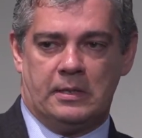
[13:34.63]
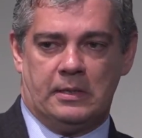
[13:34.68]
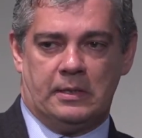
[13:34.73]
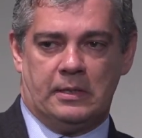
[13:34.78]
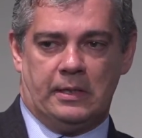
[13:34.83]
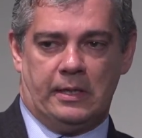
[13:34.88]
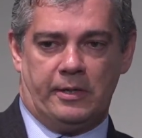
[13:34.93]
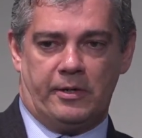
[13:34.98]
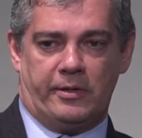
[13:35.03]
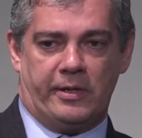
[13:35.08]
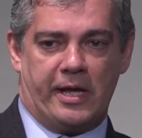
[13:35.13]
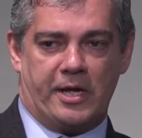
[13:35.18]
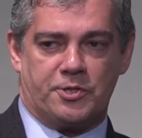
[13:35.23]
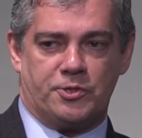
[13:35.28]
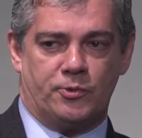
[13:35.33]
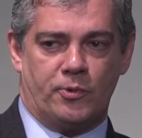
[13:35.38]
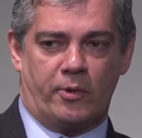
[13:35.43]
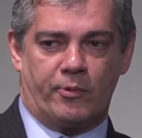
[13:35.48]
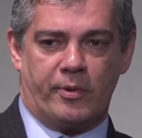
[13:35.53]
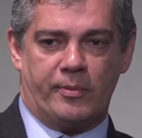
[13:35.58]

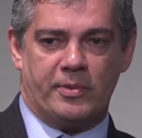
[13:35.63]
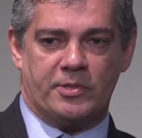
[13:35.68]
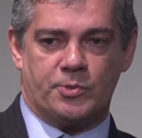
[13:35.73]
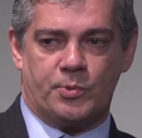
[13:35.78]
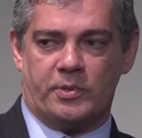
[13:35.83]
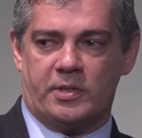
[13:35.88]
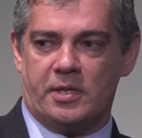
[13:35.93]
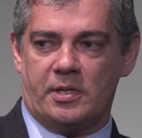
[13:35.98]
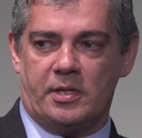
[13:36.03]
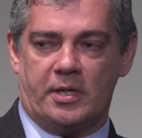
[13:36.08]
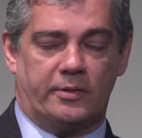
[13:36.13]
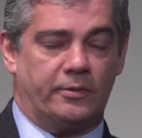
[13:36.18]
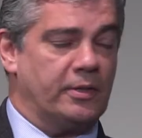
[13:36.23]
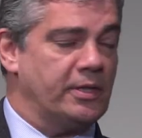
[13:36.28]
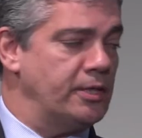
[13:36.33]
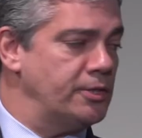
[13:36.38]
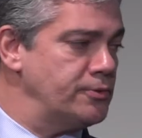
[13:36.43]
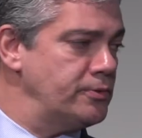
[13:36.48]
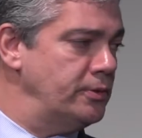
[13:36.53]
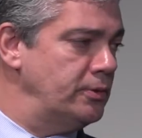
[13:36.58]
international agreements with any other
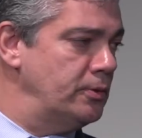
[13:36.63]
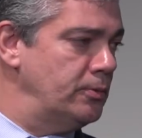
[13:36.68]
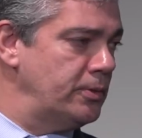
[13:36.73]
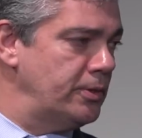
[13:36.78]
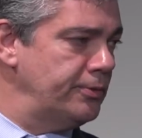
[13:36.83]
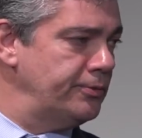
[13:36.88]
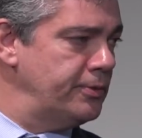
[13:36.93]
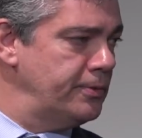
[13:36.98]
country in the world.